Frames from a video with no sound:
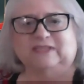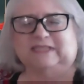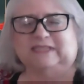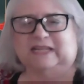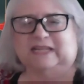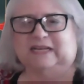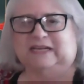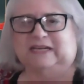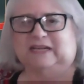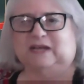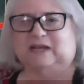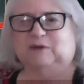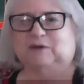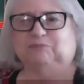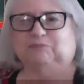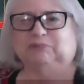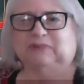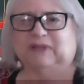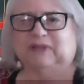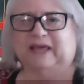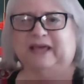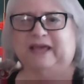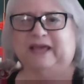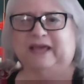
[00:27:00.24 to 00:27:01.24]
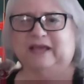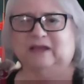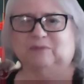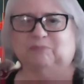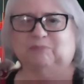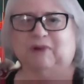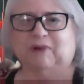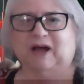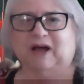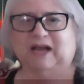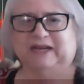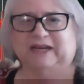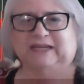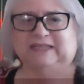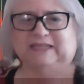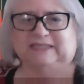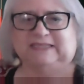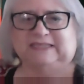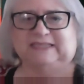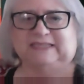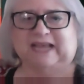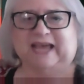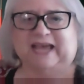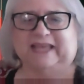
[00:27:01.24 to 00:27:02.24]
ended up playing upon
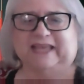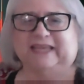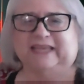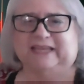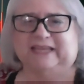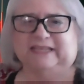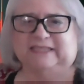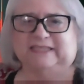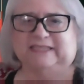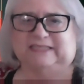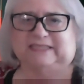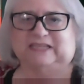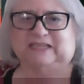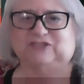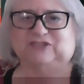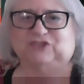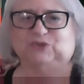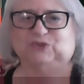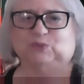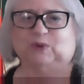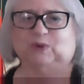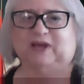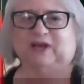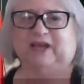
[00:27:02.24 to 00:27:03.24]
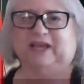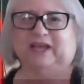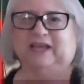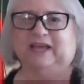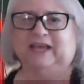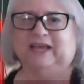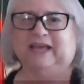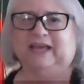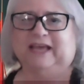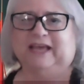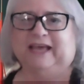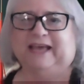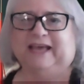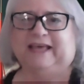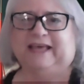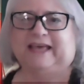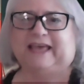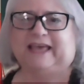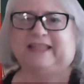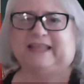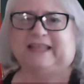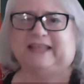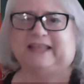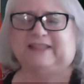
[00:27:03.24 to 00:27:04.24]
his psyche in such a way
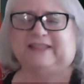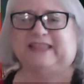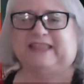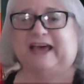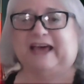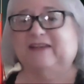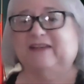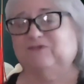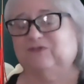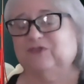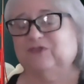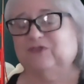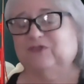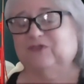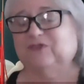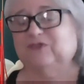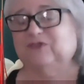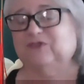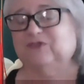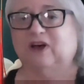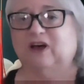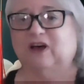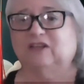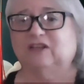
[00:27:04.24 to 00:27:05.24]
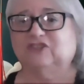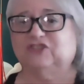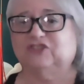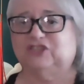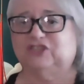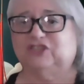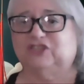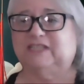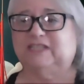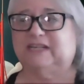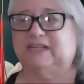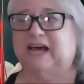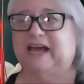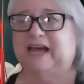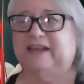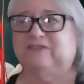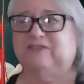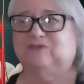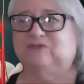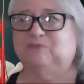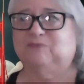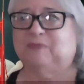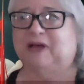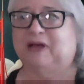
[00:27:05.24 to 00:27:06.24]
that, first of all, she died
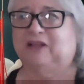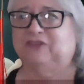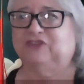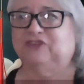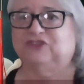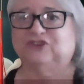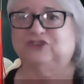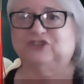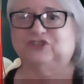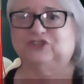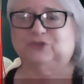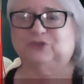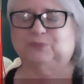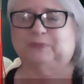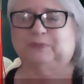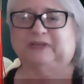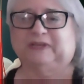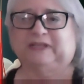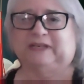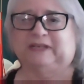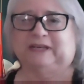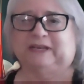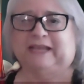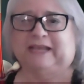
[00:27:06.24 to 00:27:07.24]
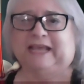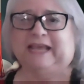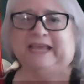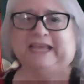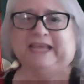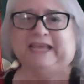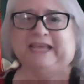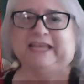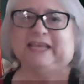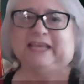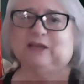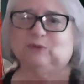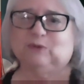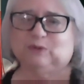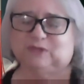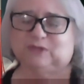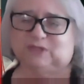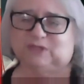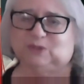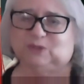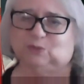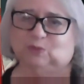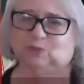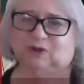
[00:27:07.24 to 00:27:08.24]
of malnourishment. He
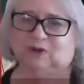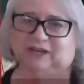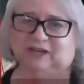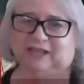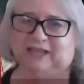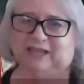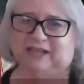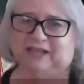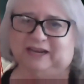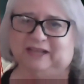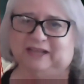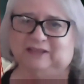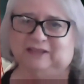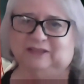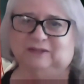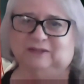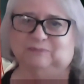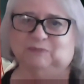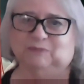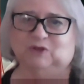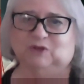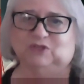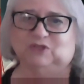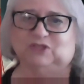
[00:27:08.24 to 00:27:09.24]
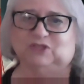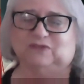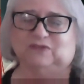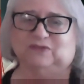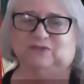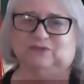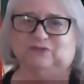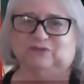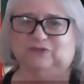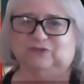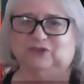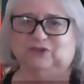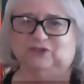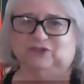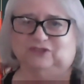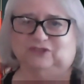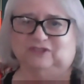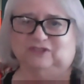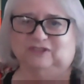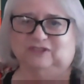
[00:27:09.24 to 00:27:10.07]
was the one getting most of the food.